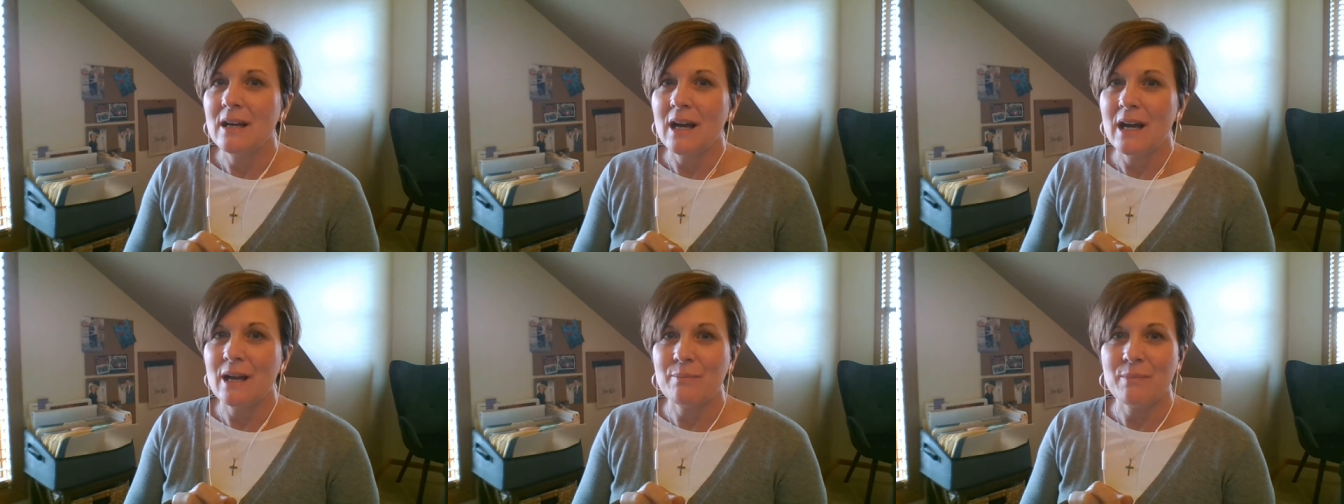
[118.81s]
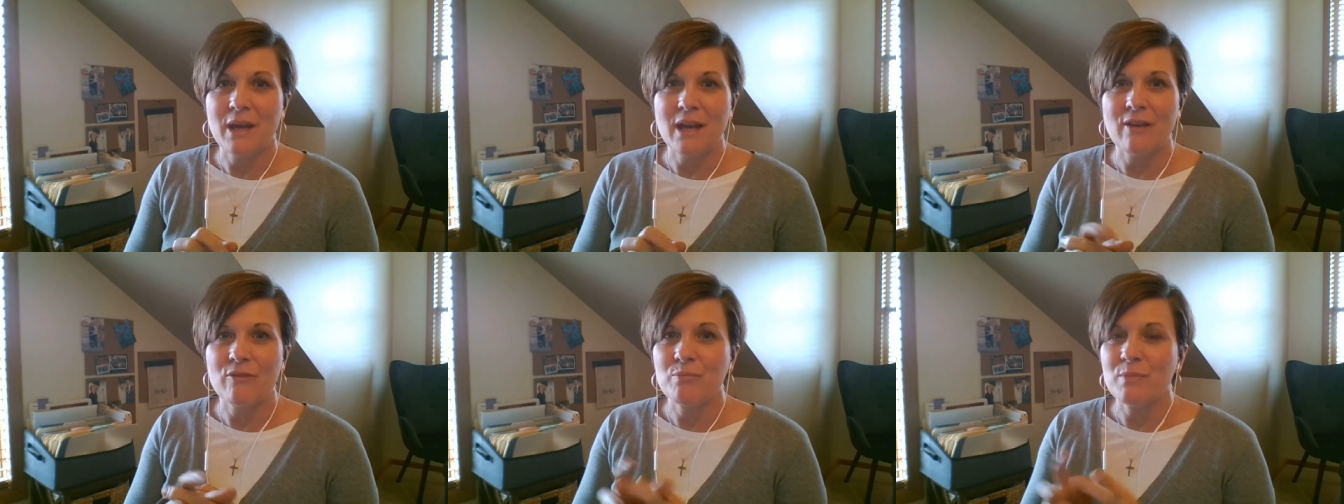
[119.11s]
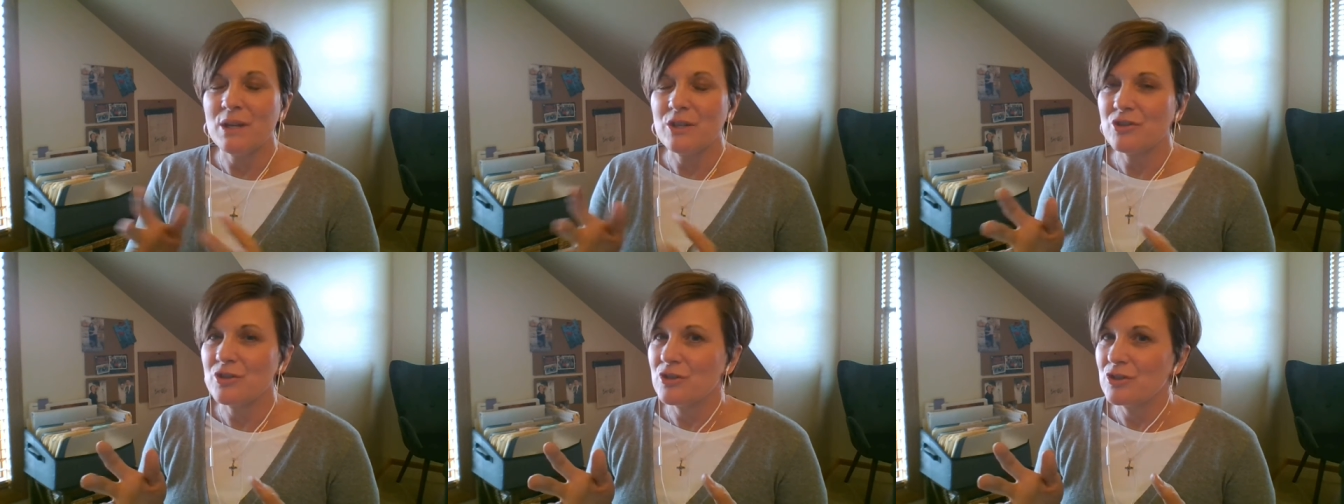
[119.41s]
I may have
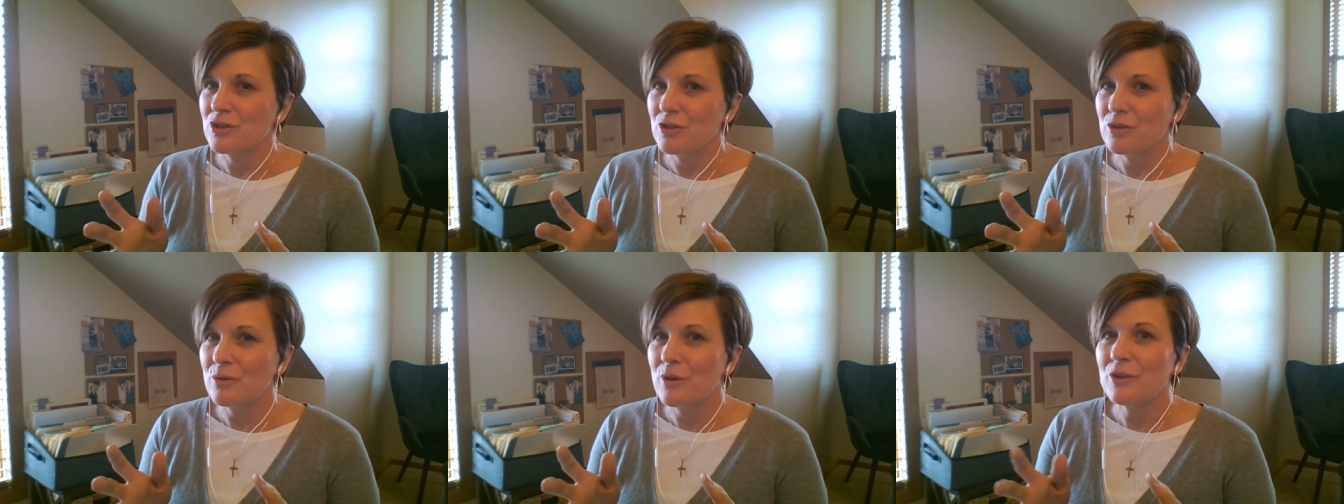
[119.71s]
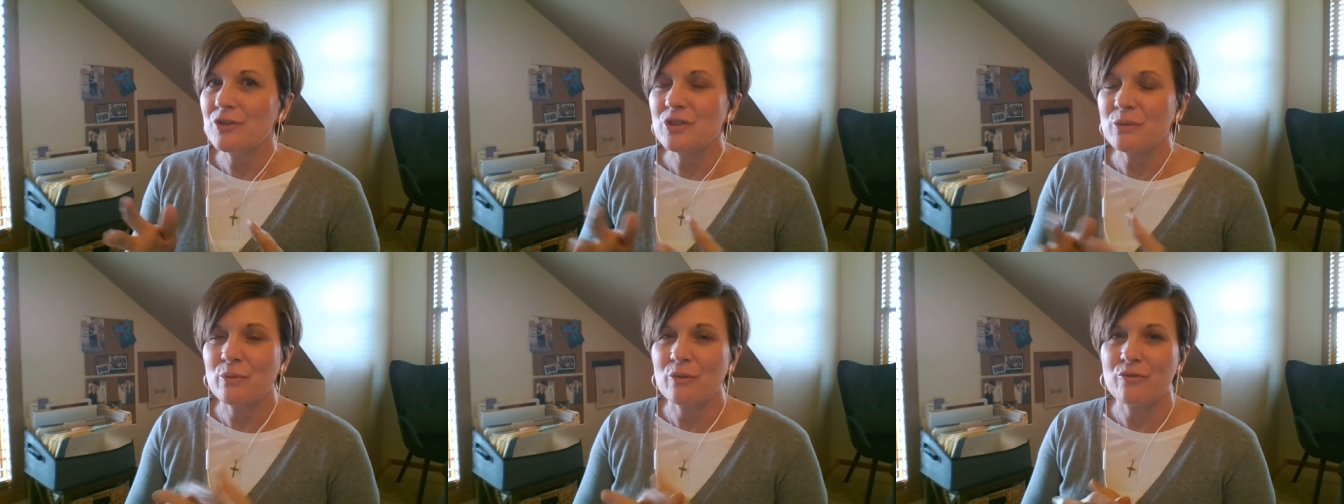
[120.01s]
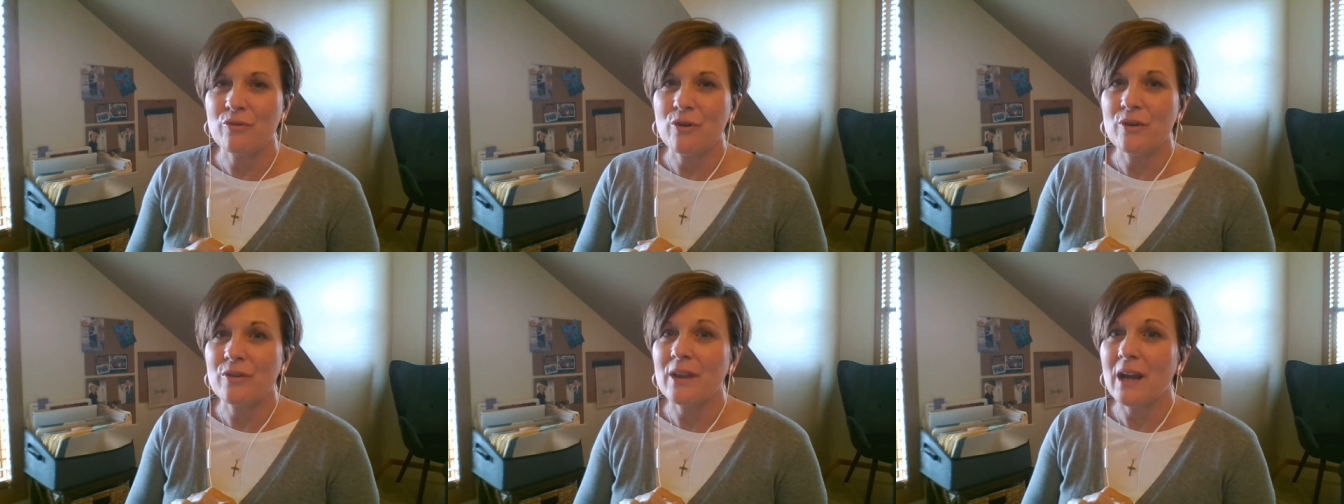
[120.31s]
mentioned to you also
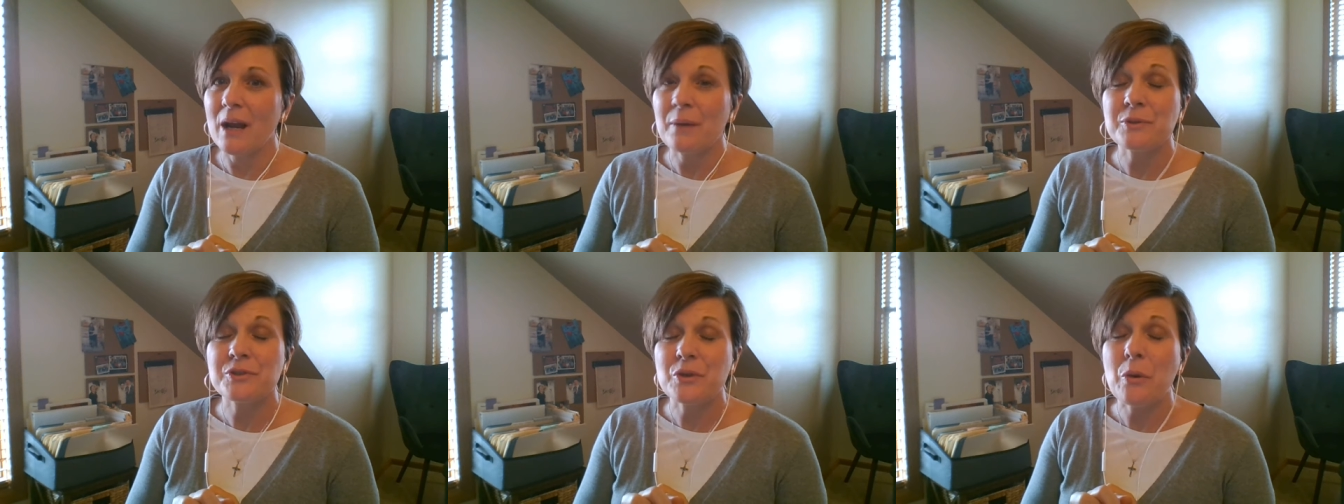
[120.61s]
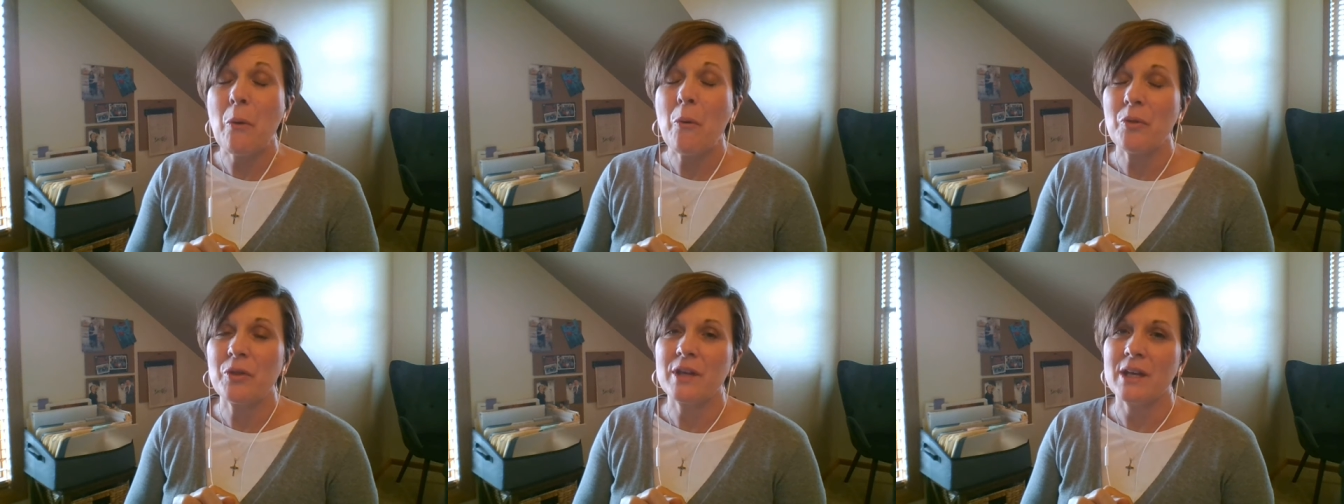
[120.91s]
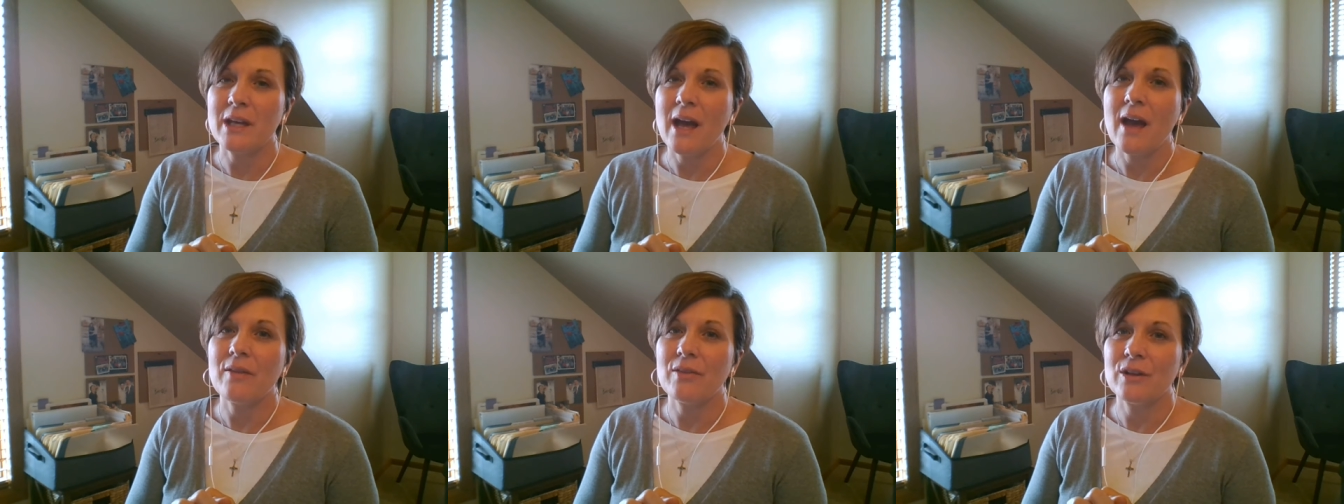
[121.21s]
before that I was the only
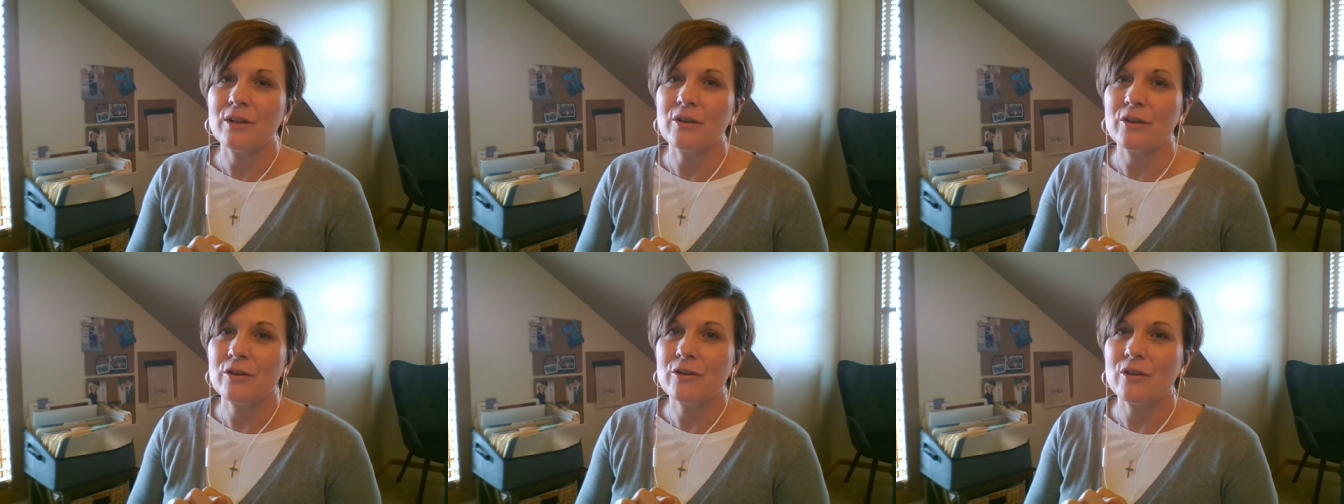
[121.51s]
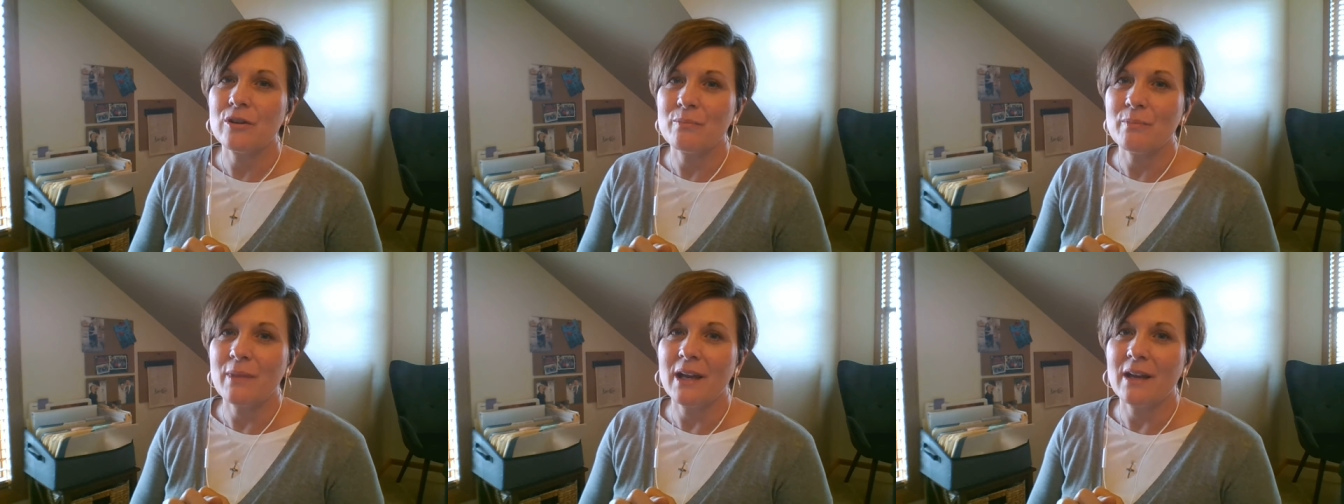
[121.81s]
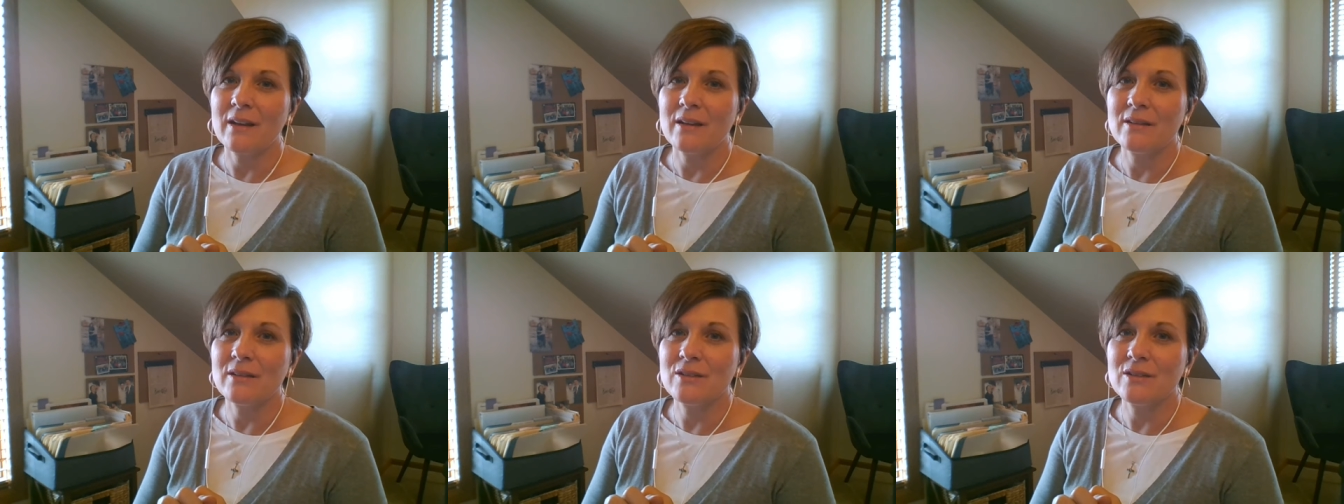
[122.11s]
Catholic girl in my